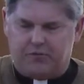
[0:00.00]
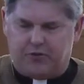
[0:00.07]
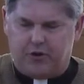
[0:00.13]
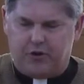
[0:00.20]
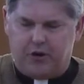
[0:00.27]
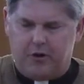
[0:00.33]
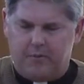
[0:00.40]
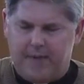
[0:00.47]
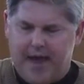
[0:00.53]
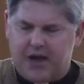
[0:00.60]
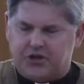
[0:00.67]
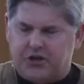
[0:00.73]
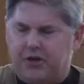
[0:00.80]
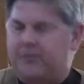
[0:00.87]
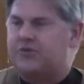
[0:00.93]
for her
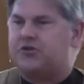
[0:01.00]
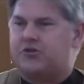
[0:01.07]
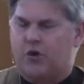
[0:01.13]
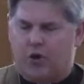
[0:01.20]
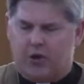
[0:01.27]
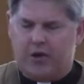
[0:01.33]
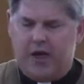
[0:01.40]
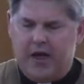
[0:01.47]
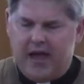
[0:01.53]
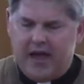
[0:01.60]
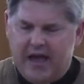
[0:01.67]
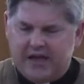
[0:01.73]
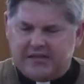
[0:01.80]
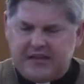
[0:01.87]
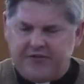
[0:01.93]
imagining of the soul
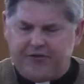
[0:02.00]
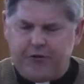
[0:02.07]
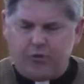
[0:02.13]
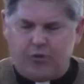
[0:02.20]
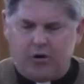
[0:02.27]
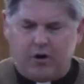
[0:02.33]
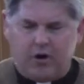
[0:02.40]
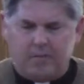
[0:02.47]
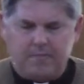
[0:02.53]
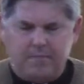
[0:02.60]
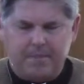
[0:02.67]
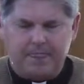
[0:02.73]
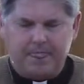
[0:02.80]
as if it were